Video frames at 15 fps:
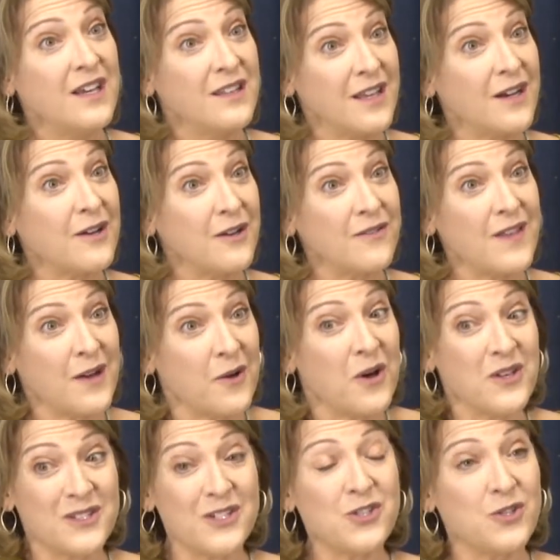that that
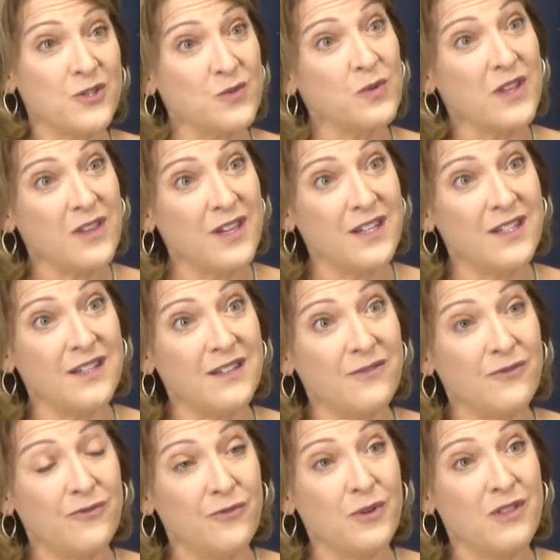cause issues within
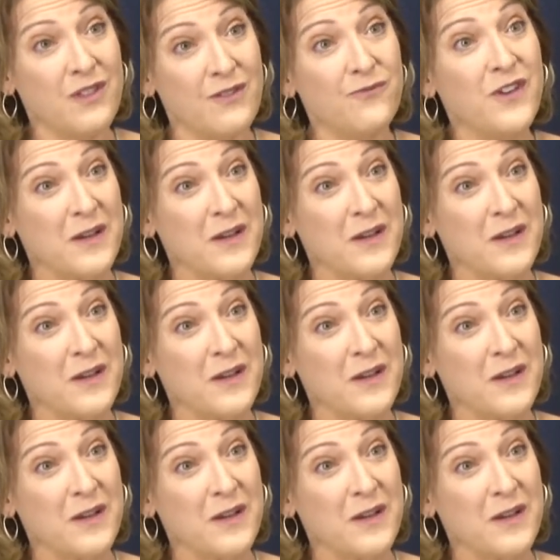within